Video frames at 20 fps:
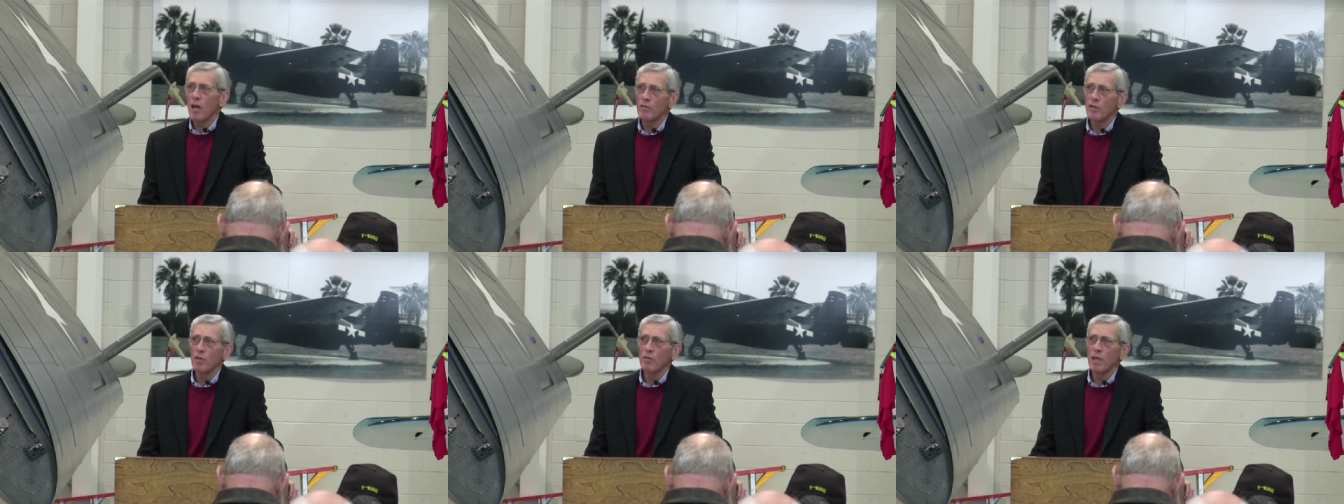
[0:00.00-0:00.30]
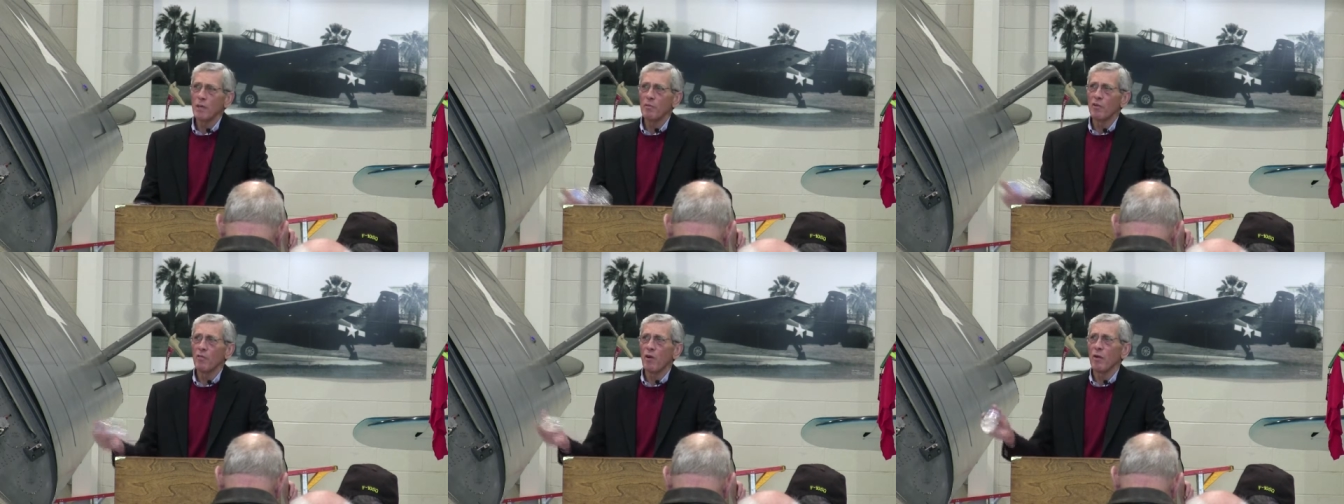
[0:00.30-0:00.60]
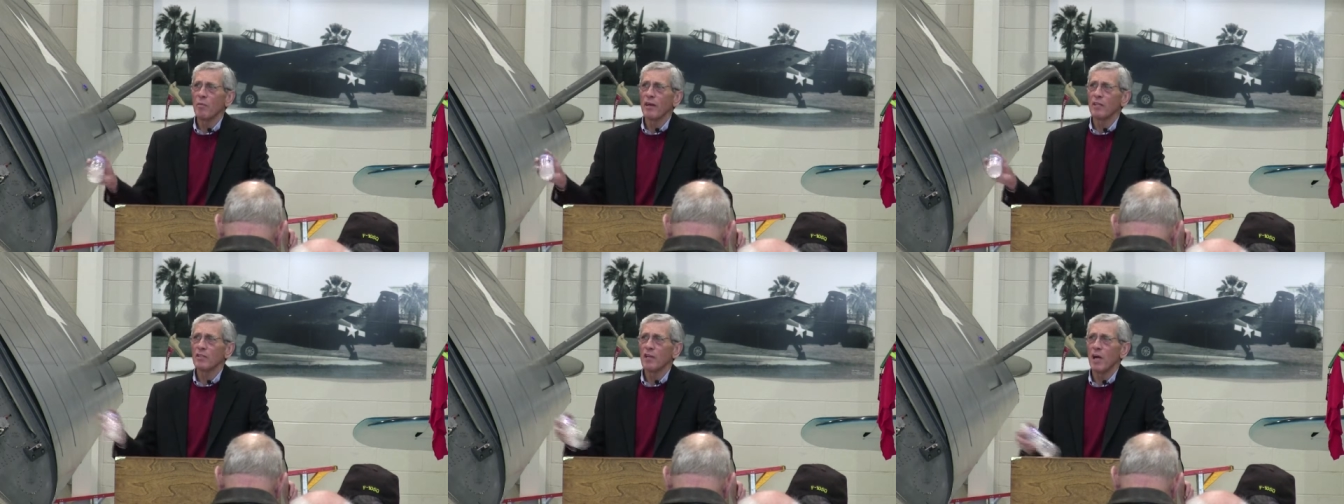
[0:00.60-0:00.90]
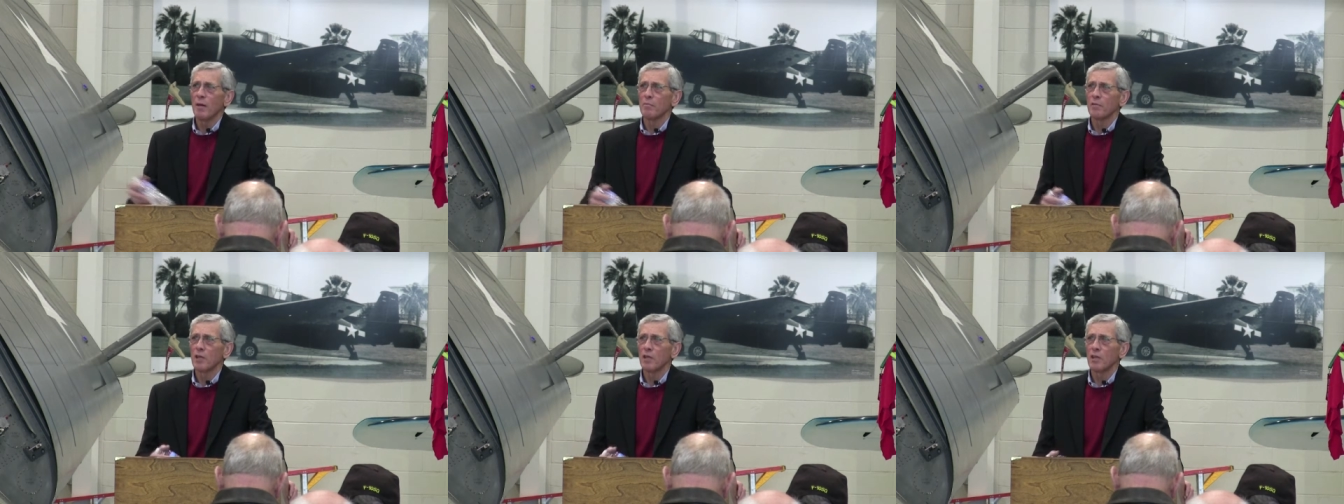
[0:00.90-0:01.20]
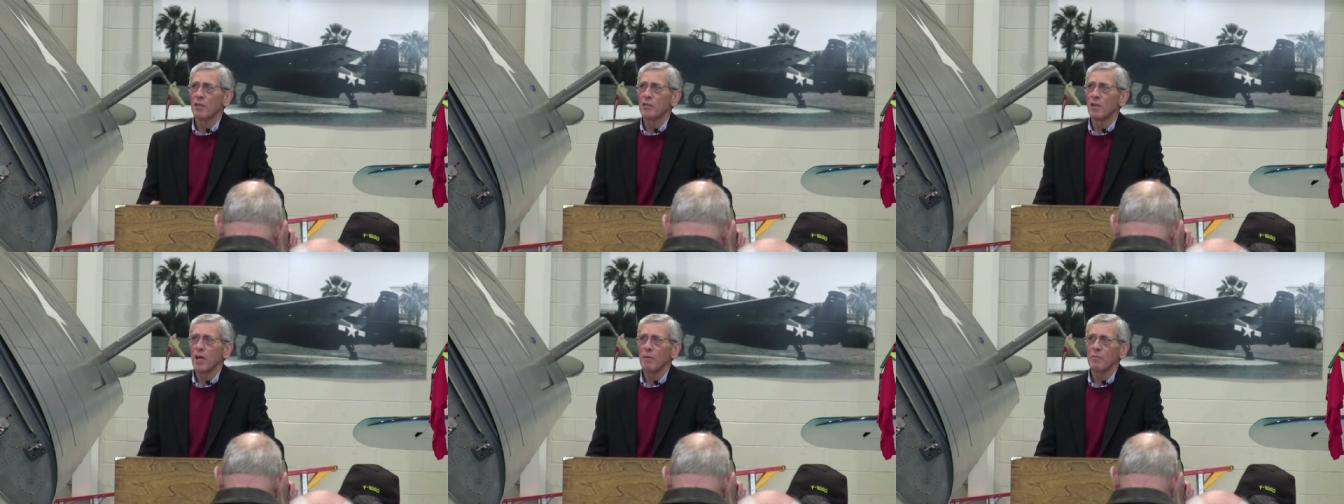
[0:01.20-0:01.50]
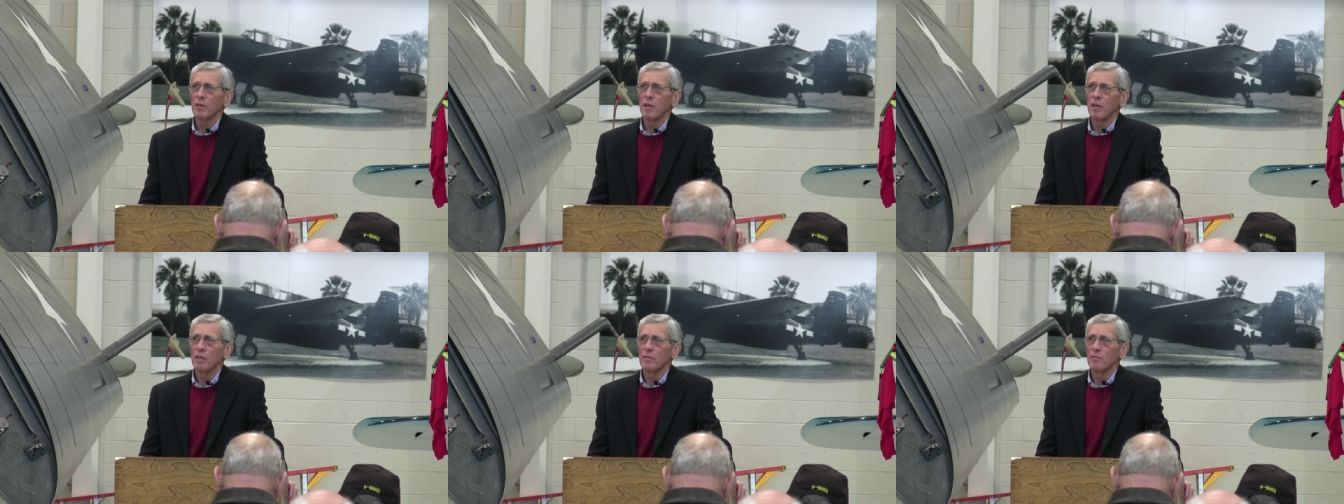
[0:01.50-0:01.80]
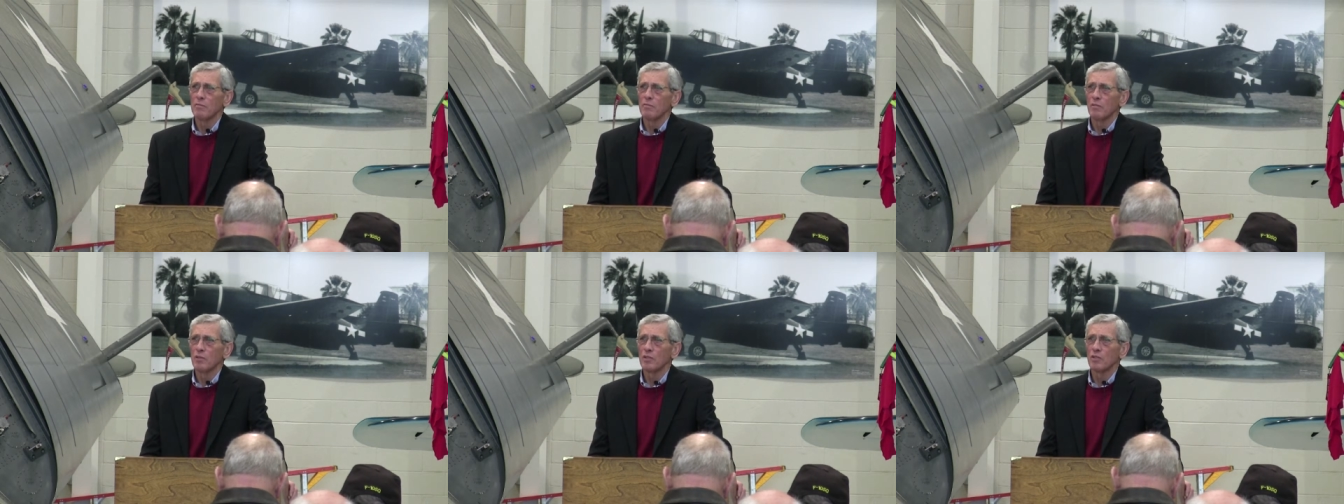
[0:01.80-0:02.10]
don't get me wrong about Top Gun. Top
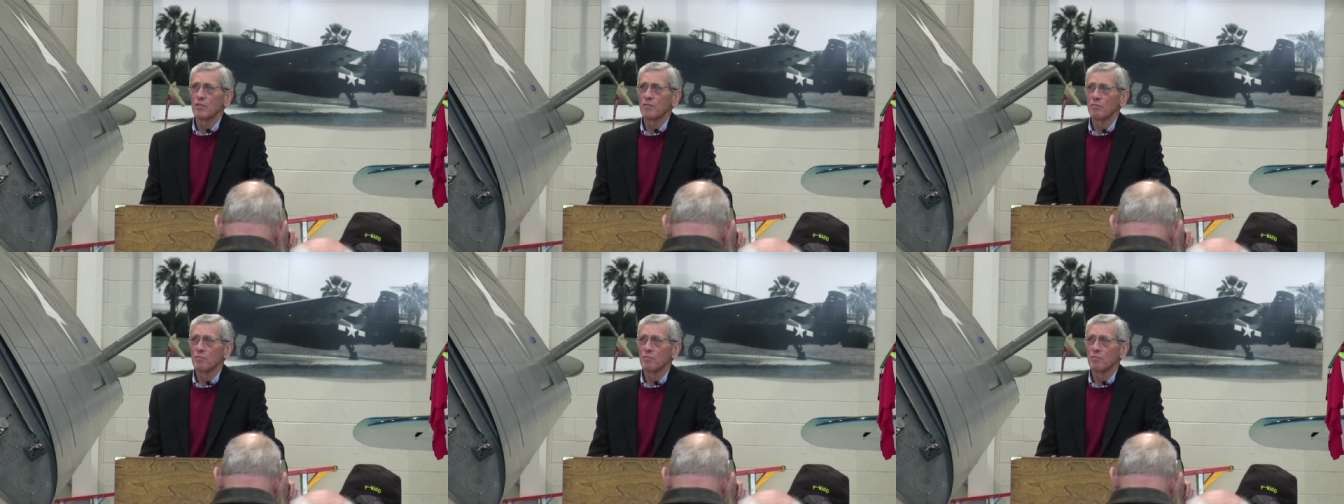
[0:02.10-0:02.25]
Gun